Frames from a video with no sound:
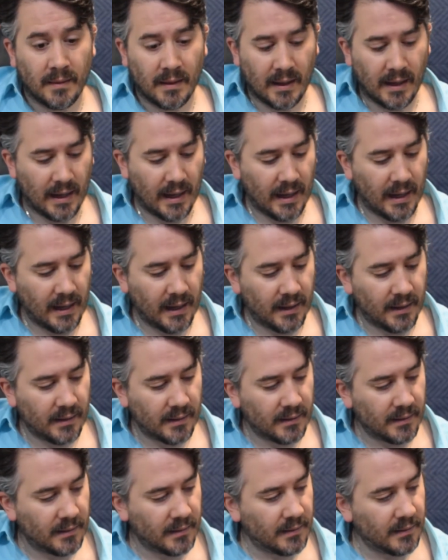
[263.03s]
A,
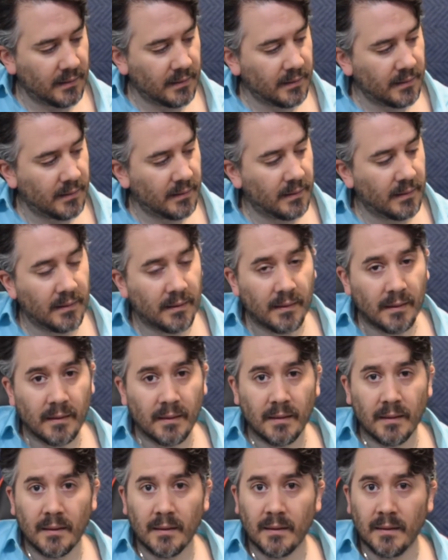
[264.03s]

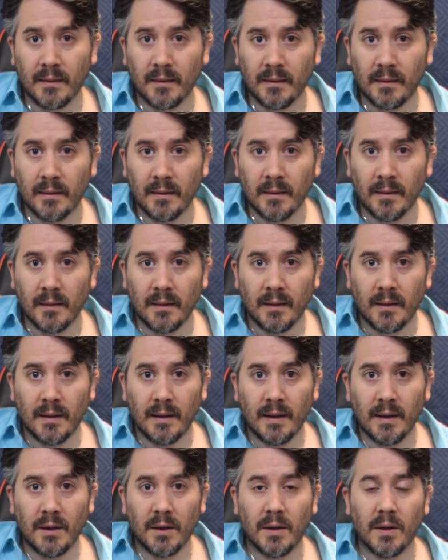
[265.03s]

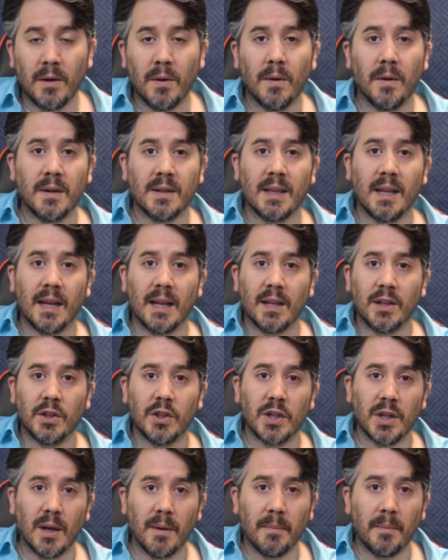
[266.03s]
and you can notice that I can
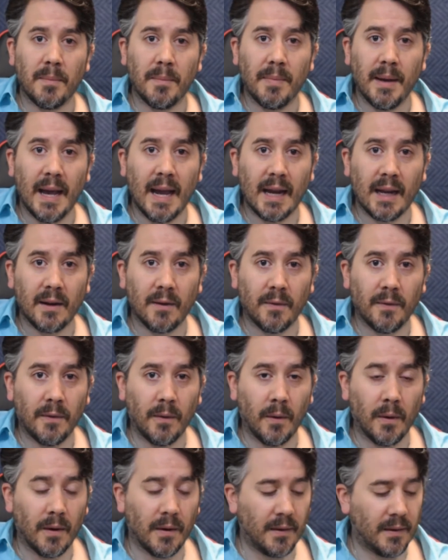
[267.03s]
jump back and
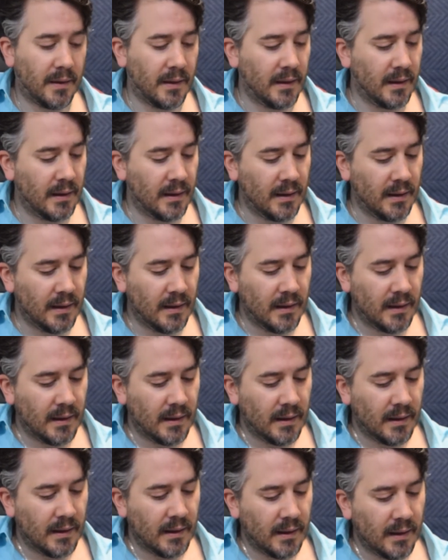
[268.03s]
forth.
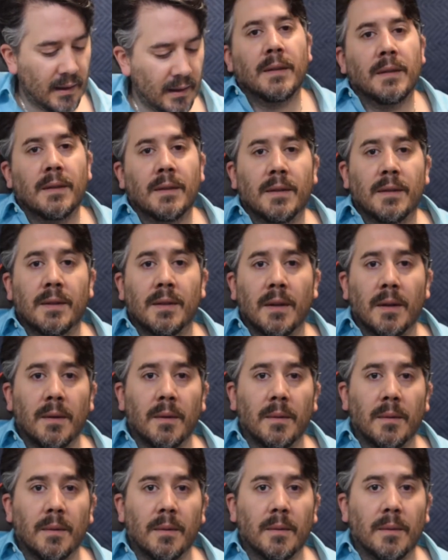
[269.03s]

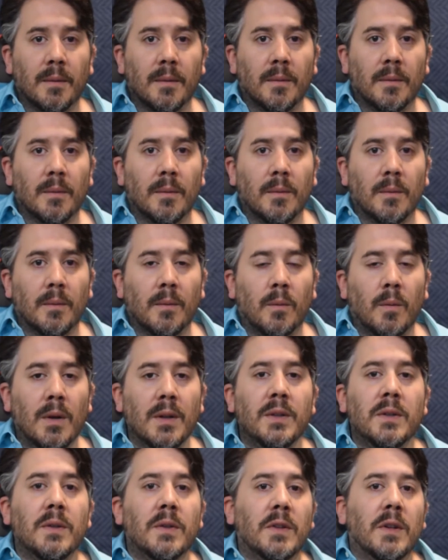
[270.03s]
So
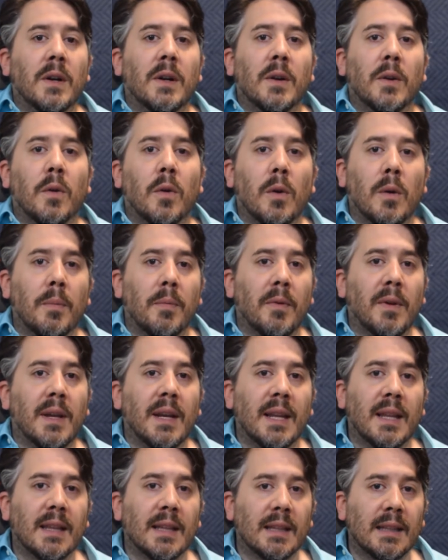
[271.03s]
once you start
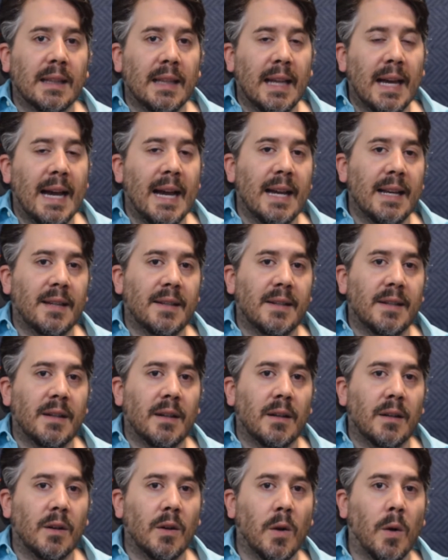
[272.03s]
incorporating the last
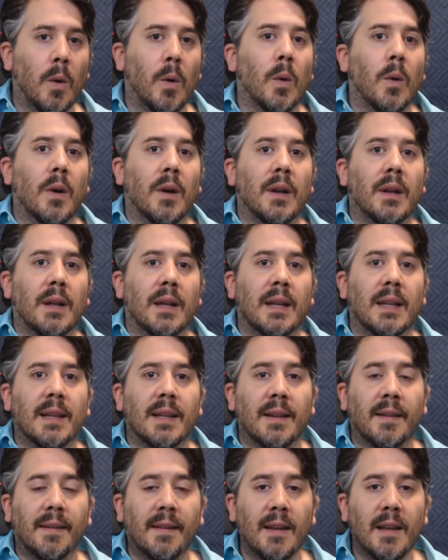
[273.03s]
chord in
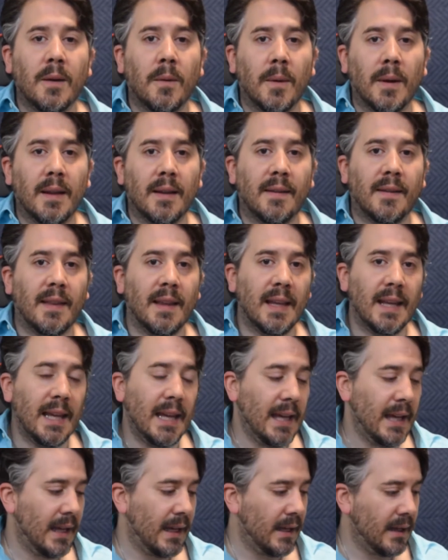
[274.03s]
the sequence, the
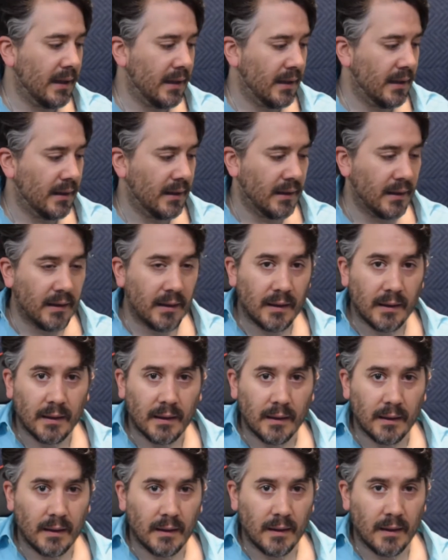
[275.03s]
E,
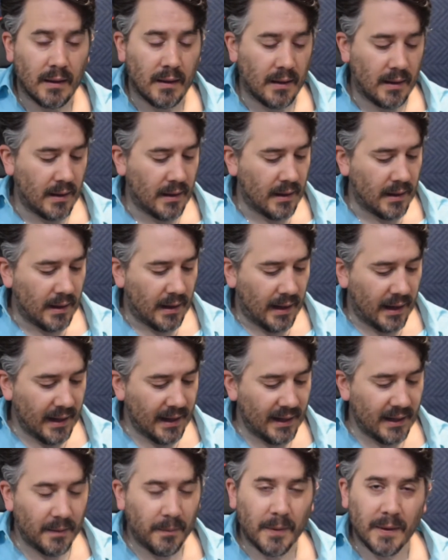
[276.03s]
I
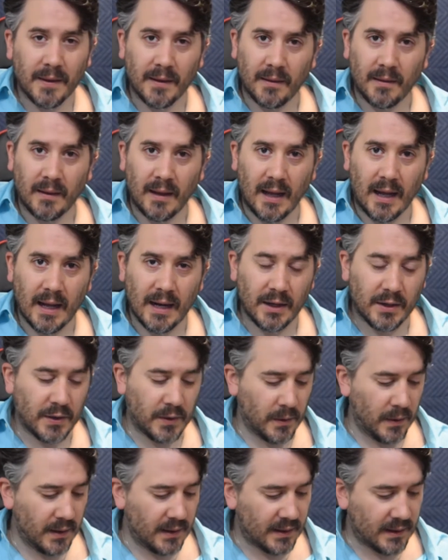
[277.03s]
end up with a lot of
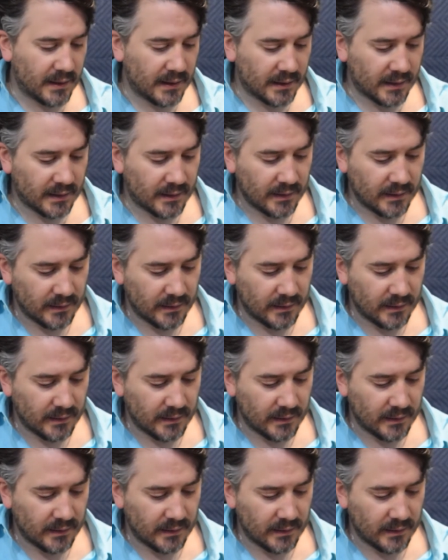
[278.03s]
choices.